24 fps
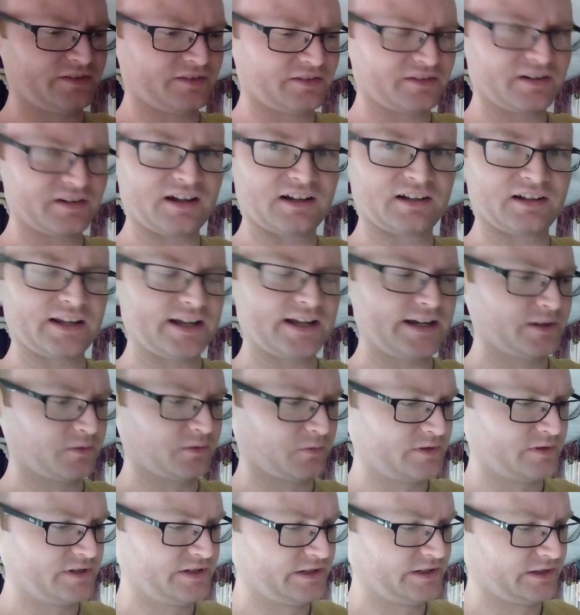not light
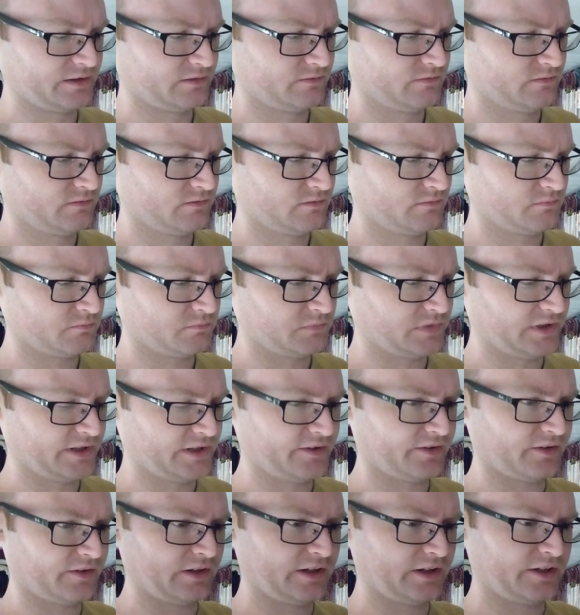reading, but
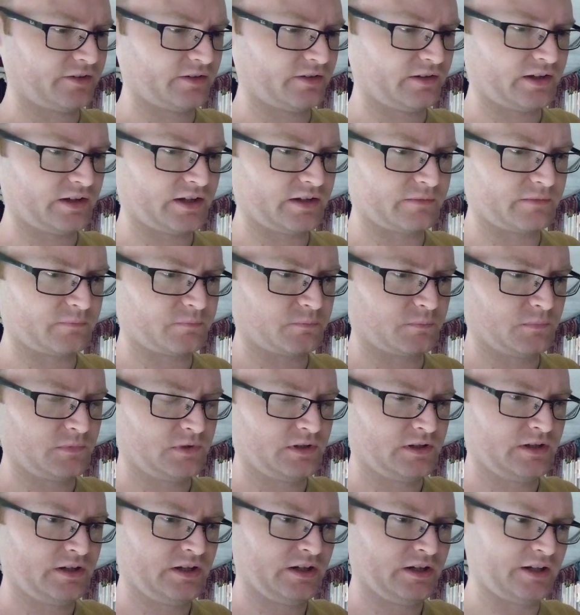it's not.
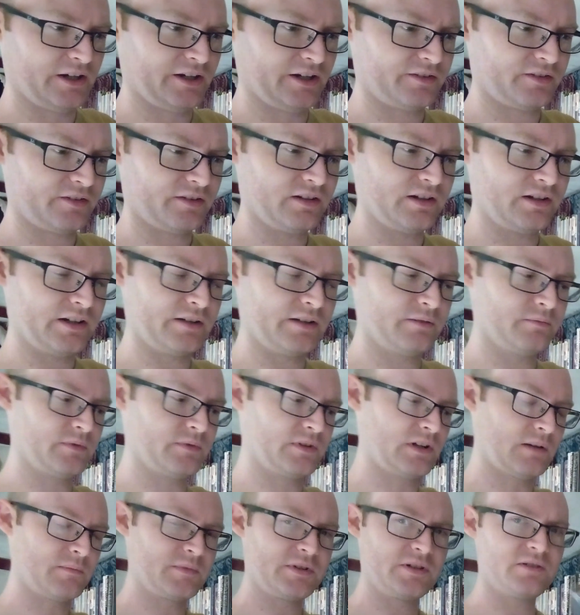I
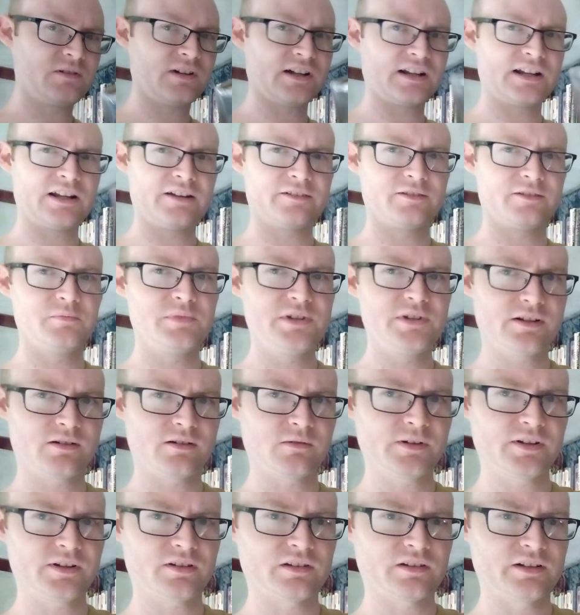mean, you kind of have to be
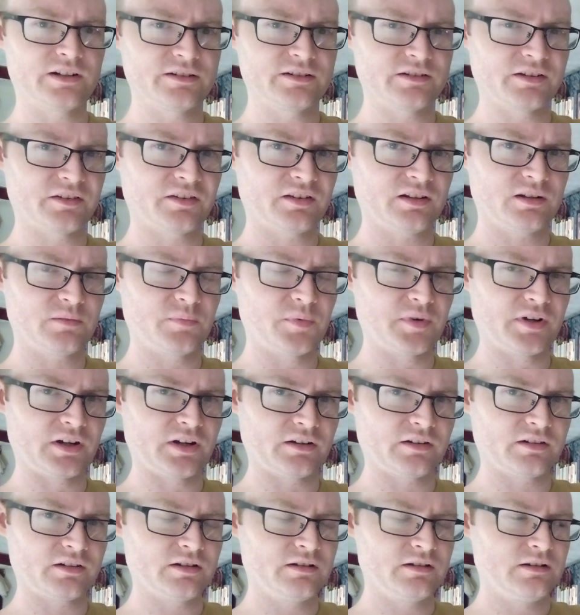interested in the
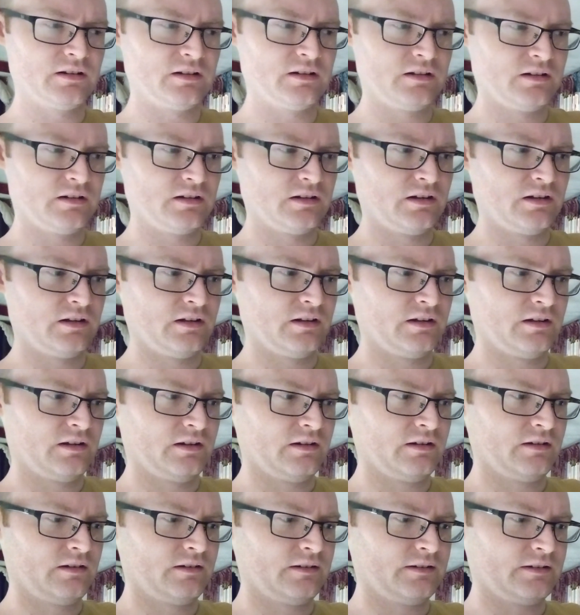subject.
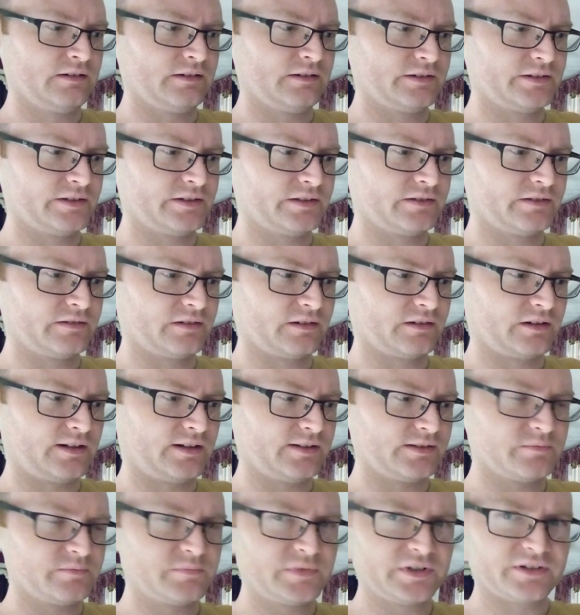And
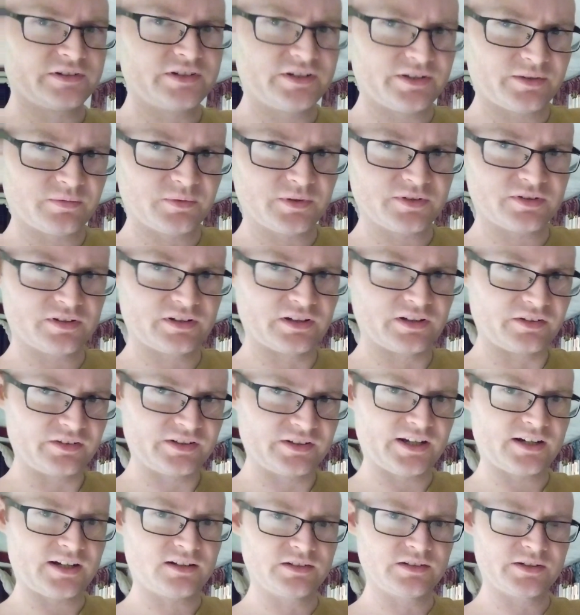I'll admit this wasn't
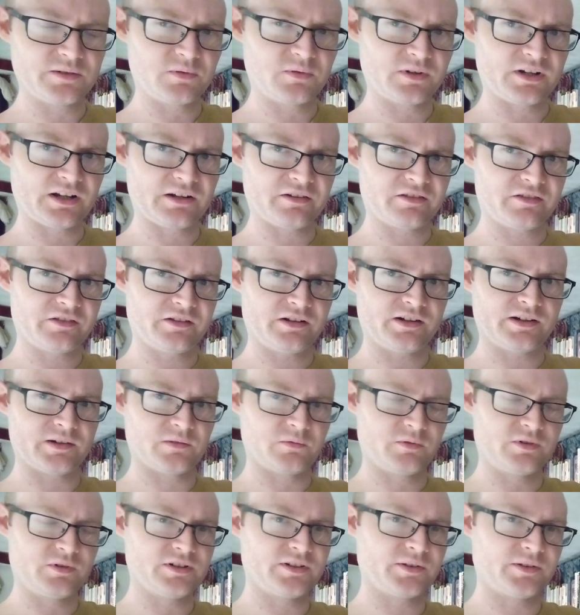exactly what I thought
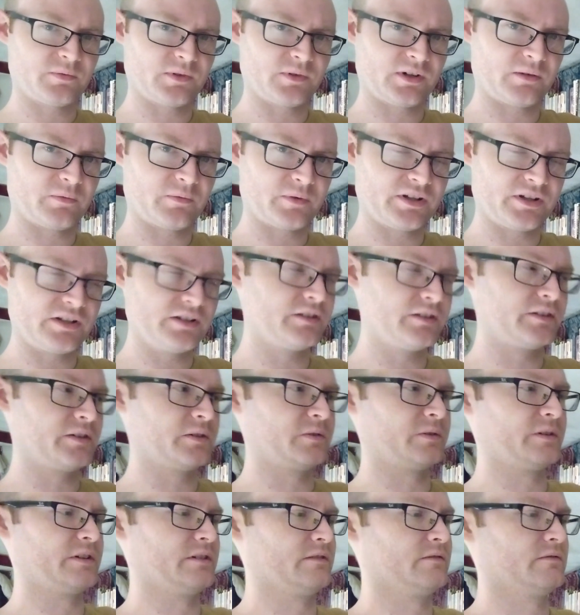it was when I went
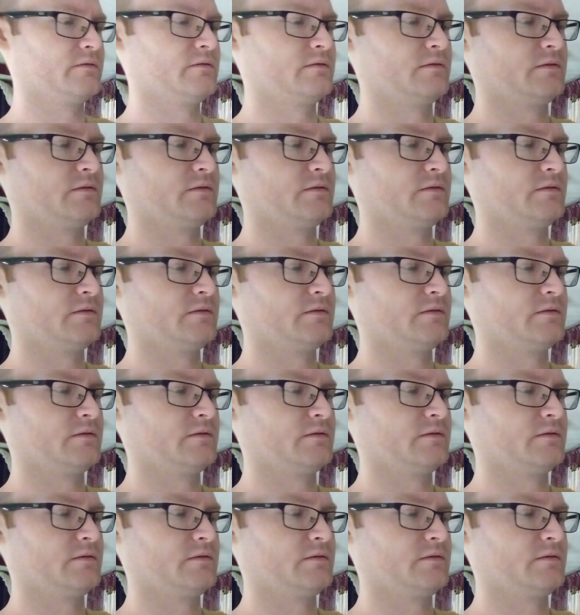into it.